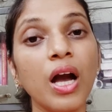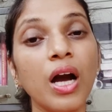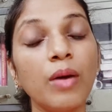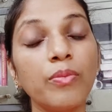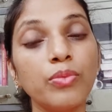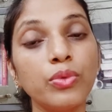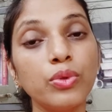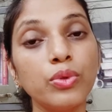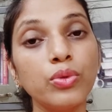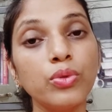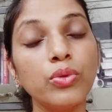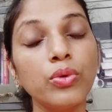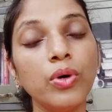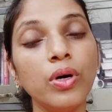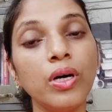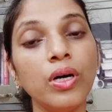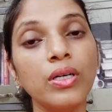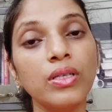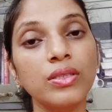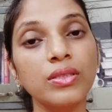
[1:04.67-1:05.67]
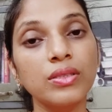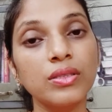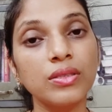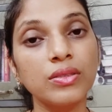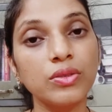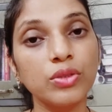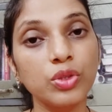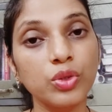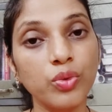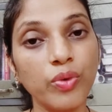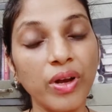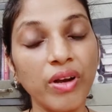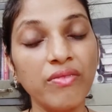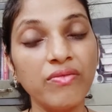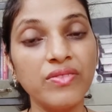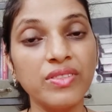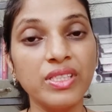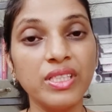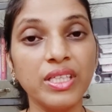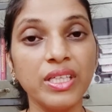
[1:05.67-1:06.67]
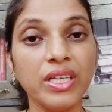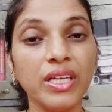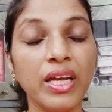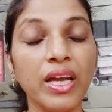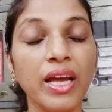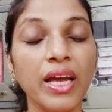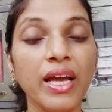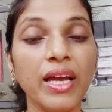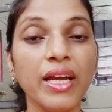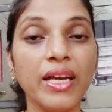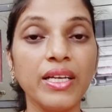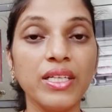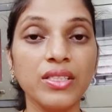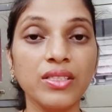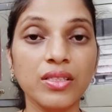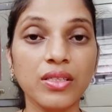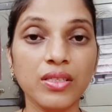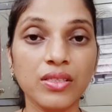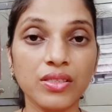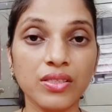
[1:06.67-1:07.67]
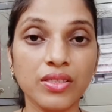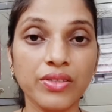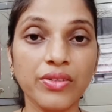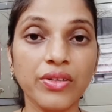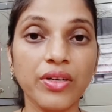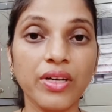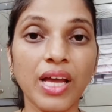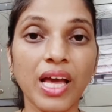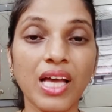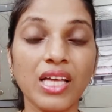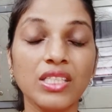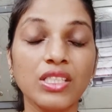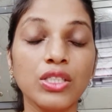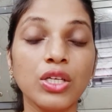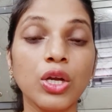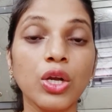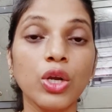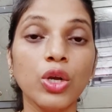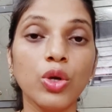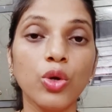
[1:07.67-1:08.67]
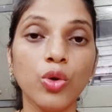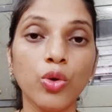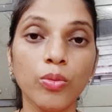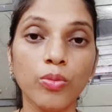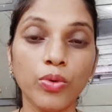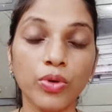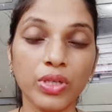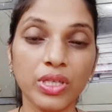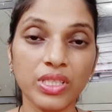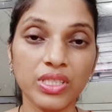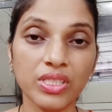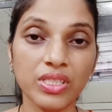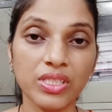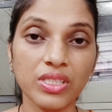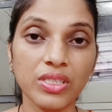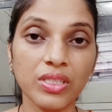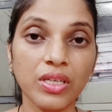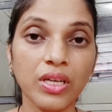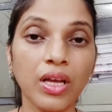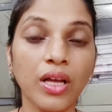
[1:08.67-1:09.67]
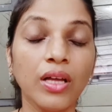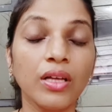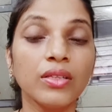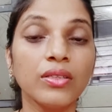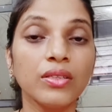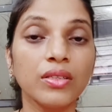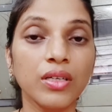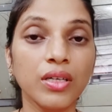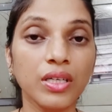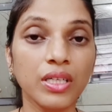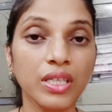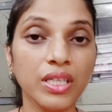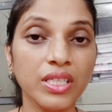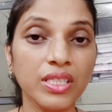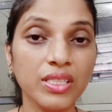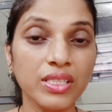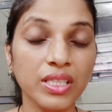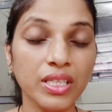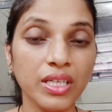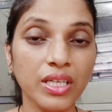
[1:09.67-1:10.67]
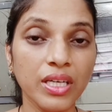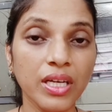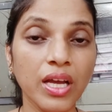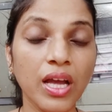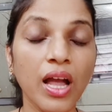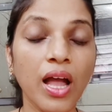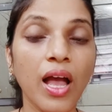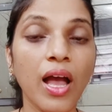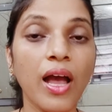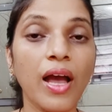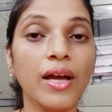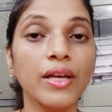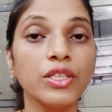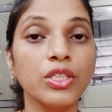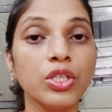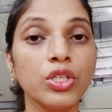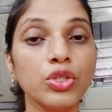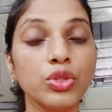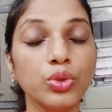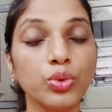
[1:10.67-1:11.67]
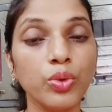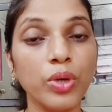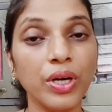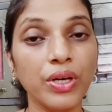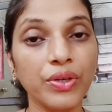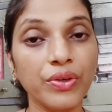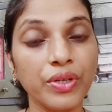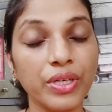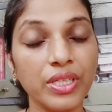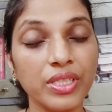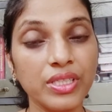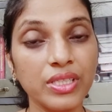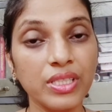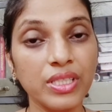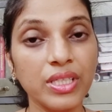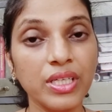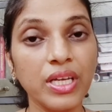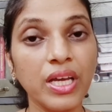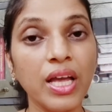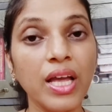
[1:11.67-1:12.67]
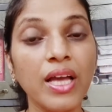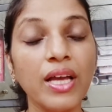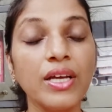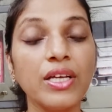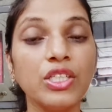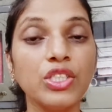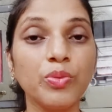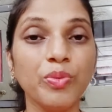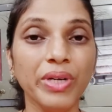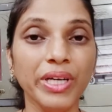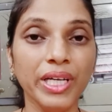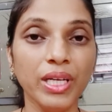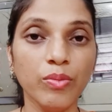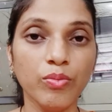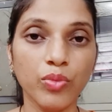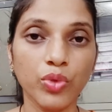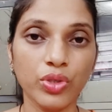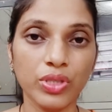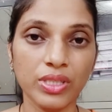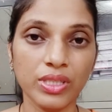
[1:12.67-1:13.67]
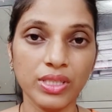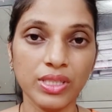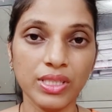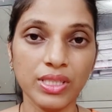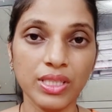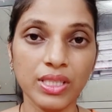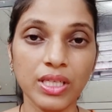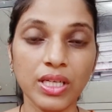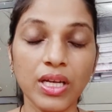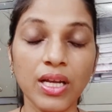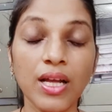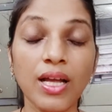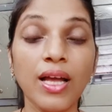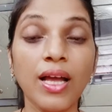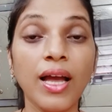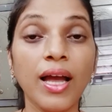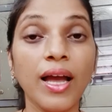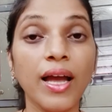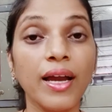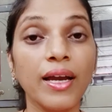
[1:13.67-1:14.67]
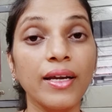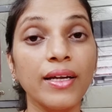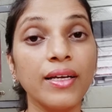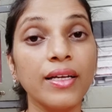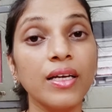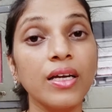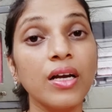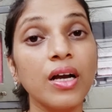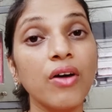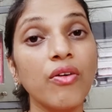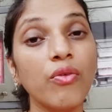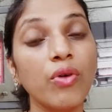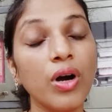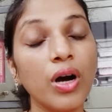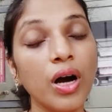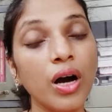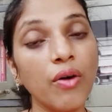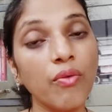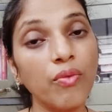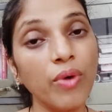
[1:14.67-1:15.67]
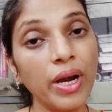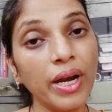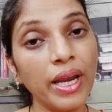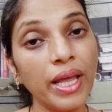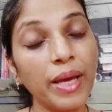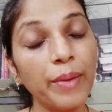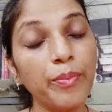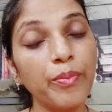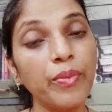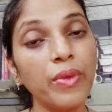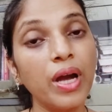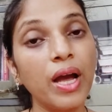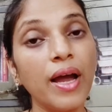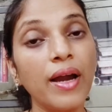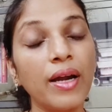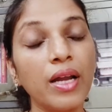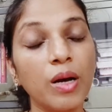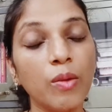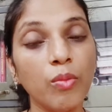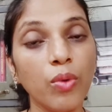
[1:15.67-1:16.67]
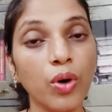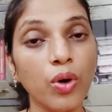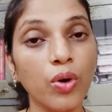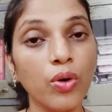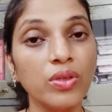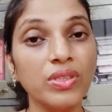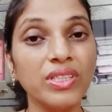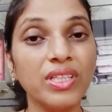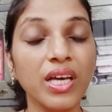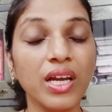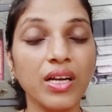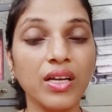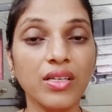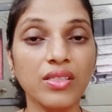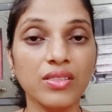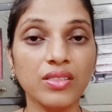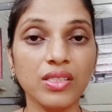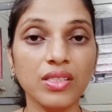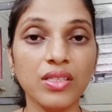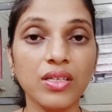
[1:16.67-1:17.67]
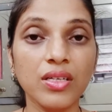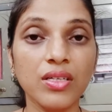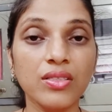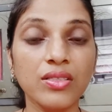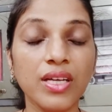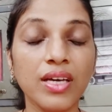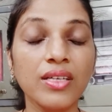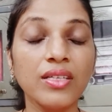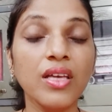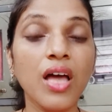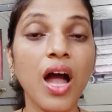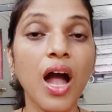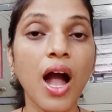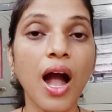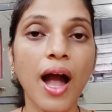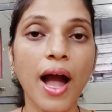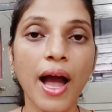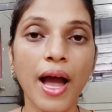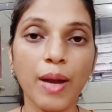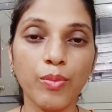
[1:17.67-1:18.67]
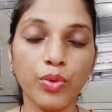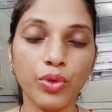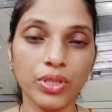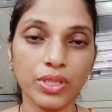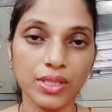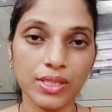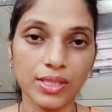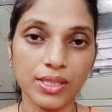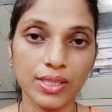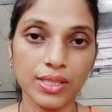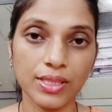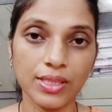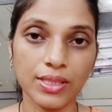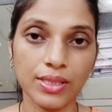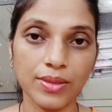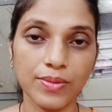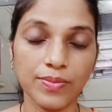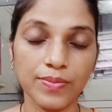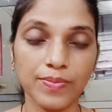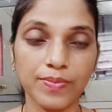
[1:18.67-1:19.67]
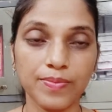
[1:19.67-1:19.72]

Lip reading: up to 12C, it is considered as low potency. 30C and 200C is medium potency, and 1M and above, they are considered as high potencies.